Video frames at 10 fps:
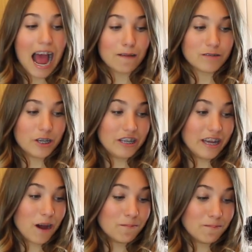
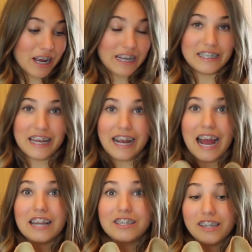absolutely amazing
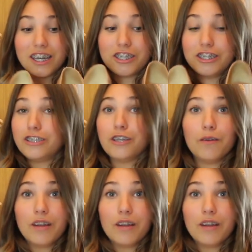and like she's so